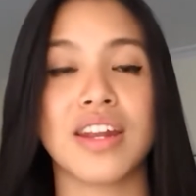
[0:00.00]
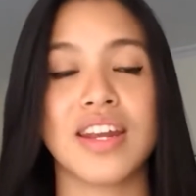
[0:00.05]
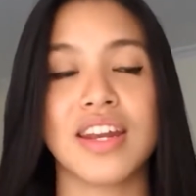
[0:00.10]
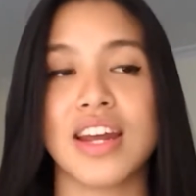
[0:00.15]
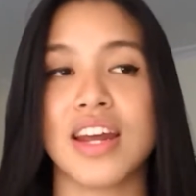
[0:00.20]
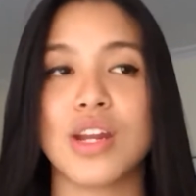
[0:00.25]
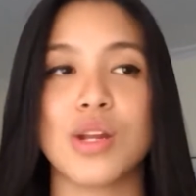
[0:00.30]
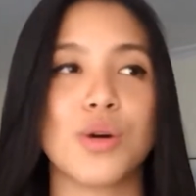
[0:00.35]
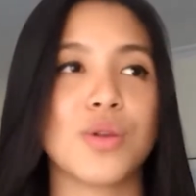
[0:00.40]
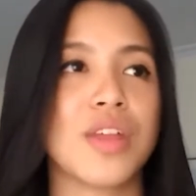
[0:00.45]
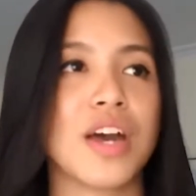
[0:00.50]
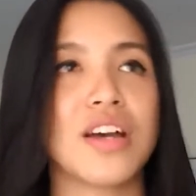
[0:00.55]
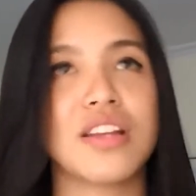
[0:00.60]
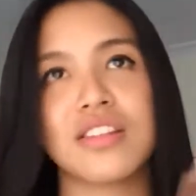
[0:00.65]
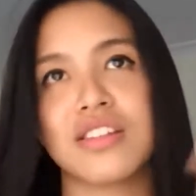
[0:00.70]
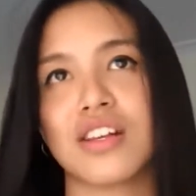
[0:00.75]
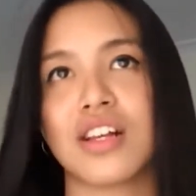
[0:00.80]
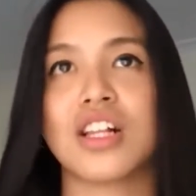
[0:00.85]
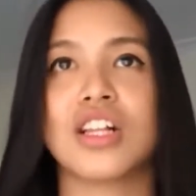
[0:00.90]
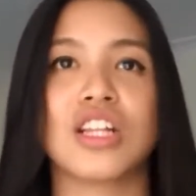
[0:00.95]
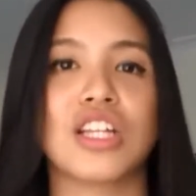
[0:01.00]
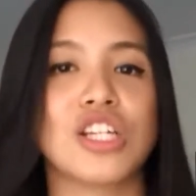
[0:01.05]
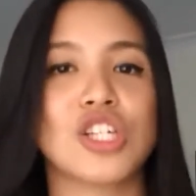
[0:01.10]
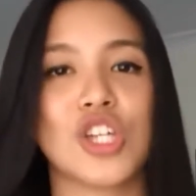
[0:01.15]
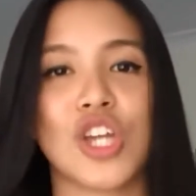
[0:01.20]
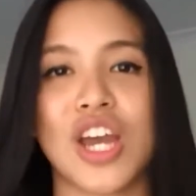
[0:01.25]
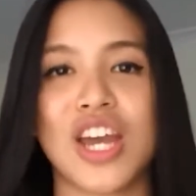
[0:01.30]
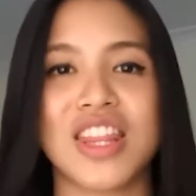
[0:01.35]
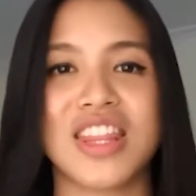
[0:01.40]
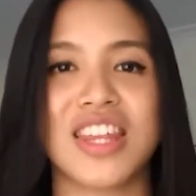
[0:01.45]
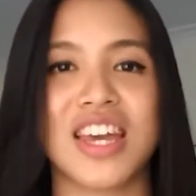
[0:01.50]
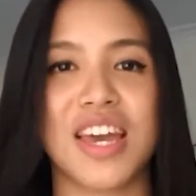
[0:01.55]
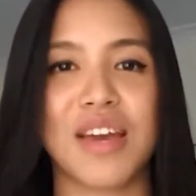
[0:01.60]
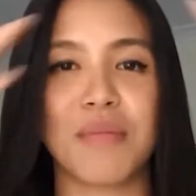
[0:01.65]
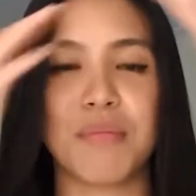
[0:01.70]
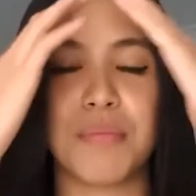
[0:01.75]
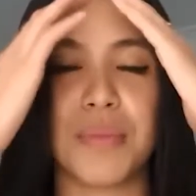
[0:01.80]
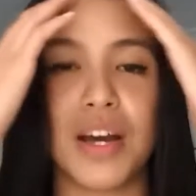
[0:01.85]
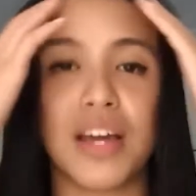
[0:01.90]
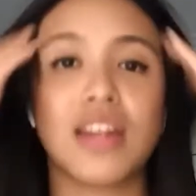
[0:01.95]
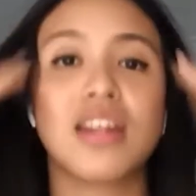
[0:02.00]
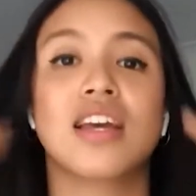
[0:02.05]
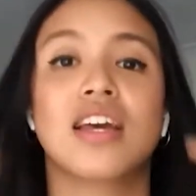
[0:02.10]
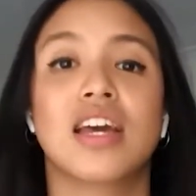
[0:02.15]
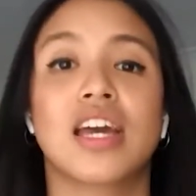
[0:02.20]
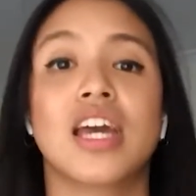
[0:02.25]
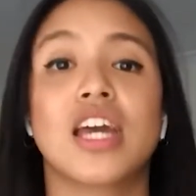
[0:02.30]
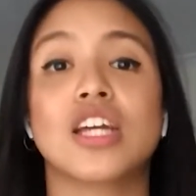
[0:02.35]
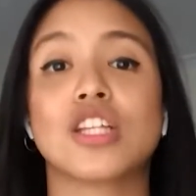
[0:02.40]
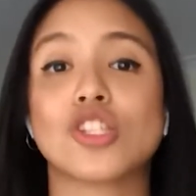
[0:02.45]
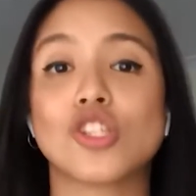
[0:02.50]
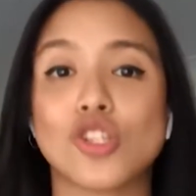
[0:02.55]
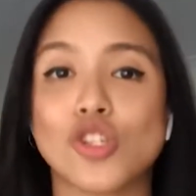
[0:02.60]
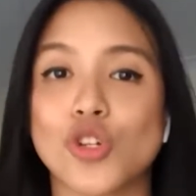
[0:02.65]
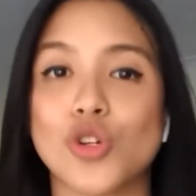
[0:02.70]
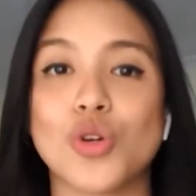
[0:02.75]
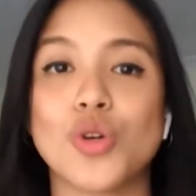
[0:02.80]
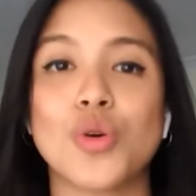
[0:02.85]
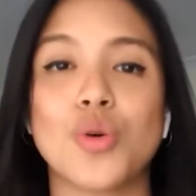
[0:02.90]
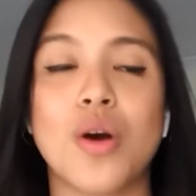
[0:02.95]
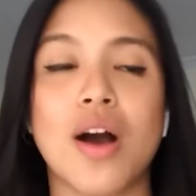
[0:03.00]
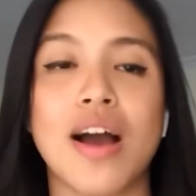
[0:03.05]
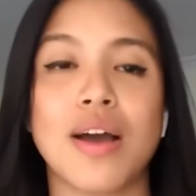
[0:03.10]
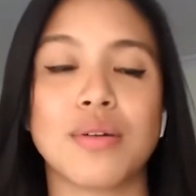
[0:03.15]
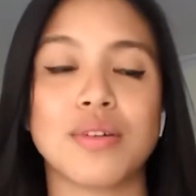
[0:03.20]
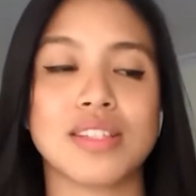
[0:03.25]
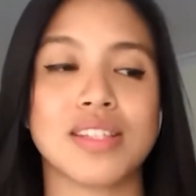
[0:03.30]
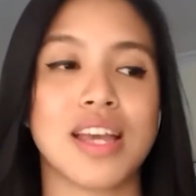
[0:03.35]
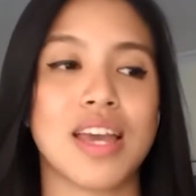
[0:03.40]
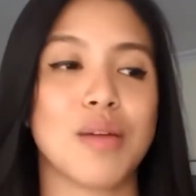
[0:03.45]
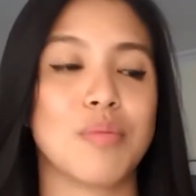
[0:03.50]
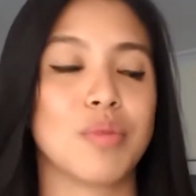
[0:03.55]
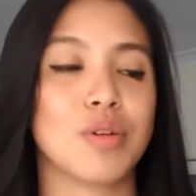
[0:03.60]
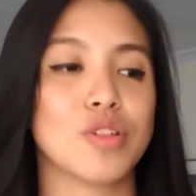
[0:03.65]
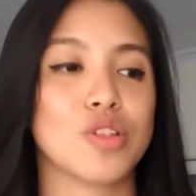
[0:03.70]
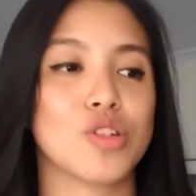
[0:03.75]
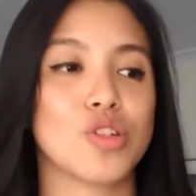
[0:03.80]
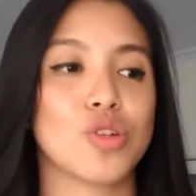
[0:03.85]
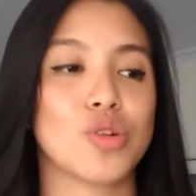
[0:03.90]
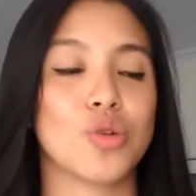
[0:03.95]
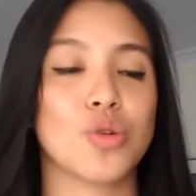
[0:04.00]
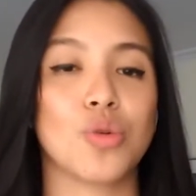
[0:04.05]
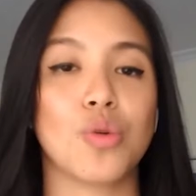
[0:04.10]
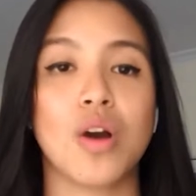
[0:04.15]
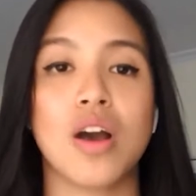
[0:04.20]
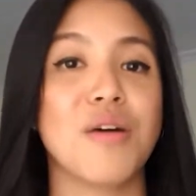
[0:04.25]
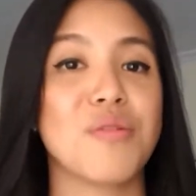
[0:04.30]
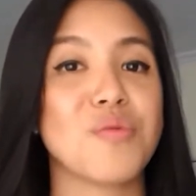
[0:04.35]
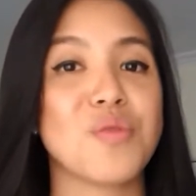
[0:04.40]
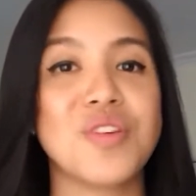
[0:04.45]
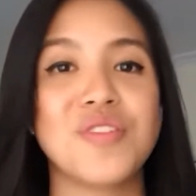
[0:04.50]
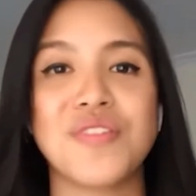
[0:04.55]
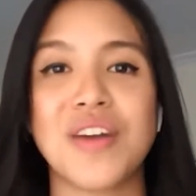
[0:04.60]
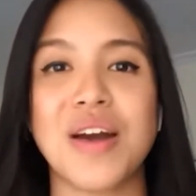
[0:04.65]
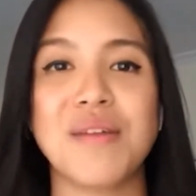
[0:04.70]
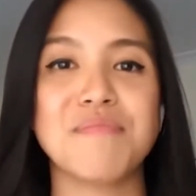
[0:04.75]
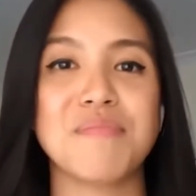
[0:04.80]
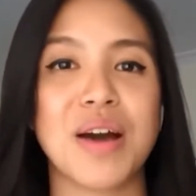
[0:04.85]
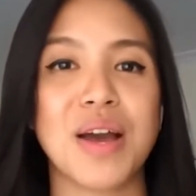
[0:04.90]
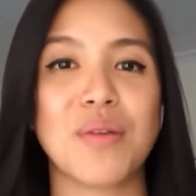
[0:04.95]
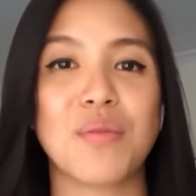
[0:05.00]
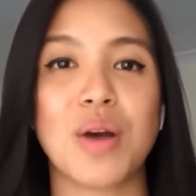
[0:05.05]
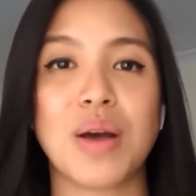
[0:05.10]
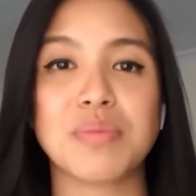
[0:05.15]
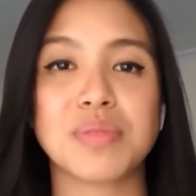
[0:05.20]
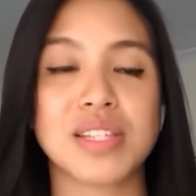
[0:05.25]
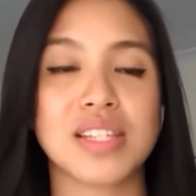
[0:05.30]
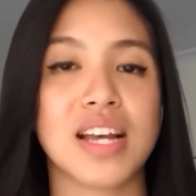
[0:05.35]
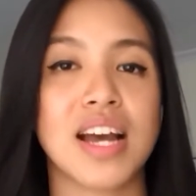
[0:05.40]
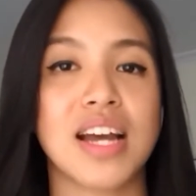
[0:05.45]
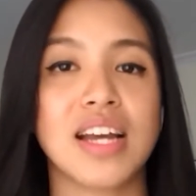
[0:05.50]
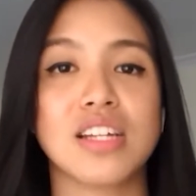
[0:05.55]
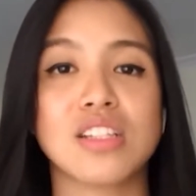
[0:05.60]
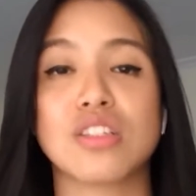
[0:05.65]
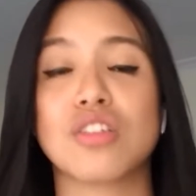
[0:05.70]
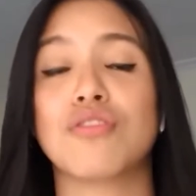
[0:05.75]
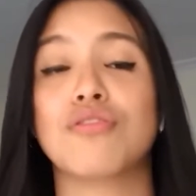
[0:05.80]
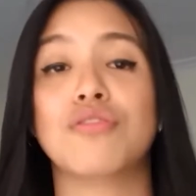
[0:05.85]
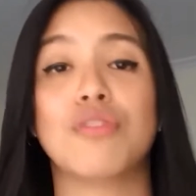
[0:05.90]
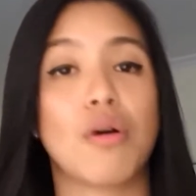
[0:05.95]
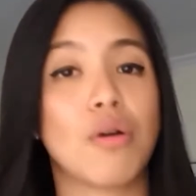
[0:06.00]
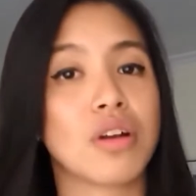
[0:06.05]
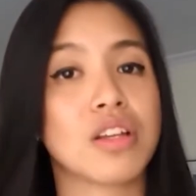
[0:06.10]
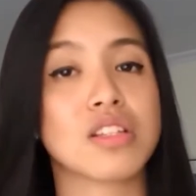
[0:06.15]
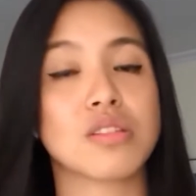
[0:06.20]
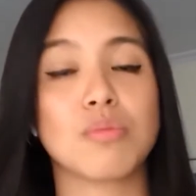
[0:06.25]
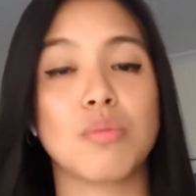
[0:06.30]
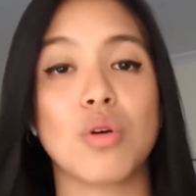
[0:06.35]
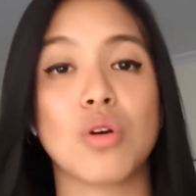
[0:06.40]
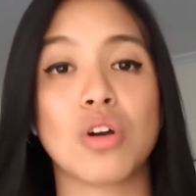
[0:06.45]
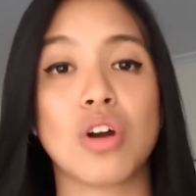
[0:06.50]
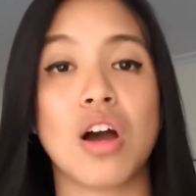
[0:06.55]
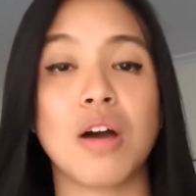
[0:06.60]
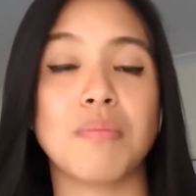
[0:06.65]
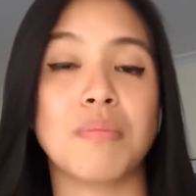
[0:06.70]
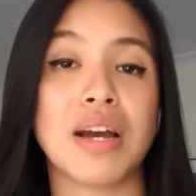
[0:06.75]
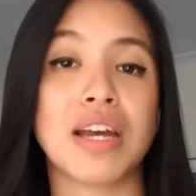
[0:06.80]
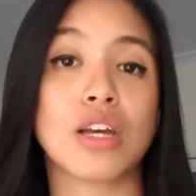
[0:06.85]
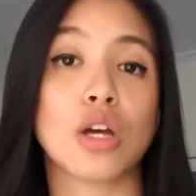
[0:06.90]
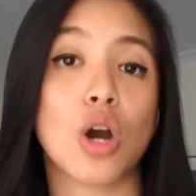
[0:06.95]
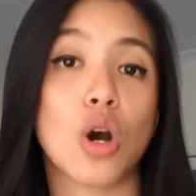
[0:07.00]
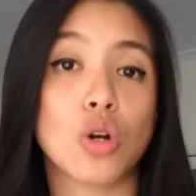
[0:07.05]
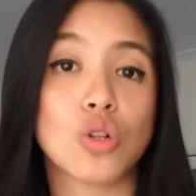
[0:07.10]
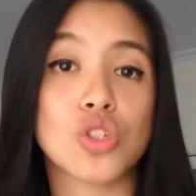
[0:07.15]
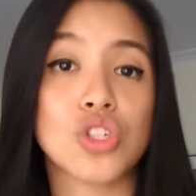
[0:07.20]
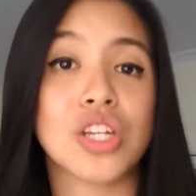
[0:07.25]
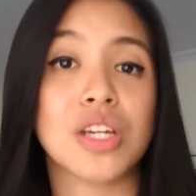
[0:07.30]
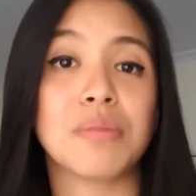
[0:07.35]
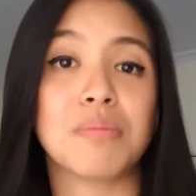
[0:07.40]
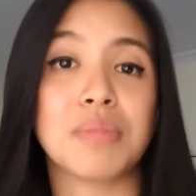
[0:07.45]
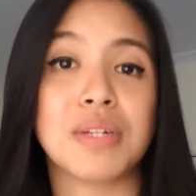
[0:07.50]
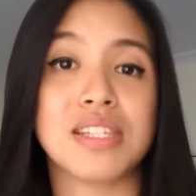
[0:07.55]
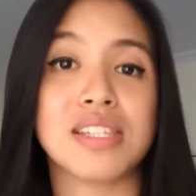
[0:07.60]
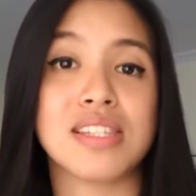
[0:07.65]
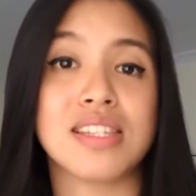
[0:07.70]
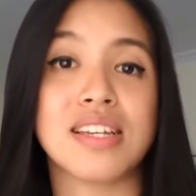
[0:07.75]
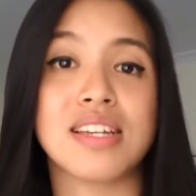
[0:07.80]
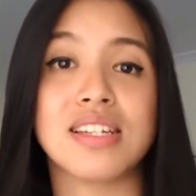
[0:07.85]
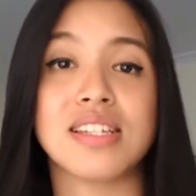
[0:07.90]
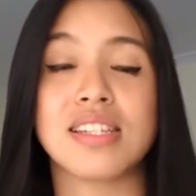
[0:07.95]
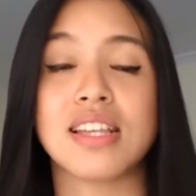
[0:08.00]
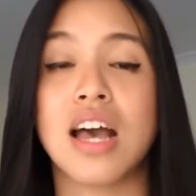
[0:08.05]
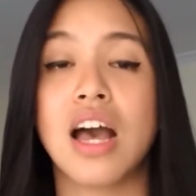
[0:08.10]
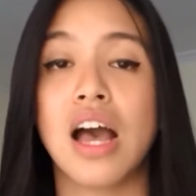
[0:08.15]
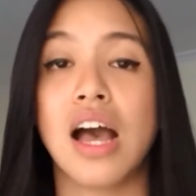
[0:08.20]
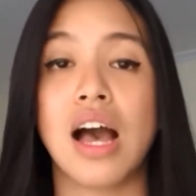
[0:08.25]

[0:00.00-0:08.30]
And I know that's a cliche thing, but it's true. I was able to revamp my website, to focus more on my coaching business.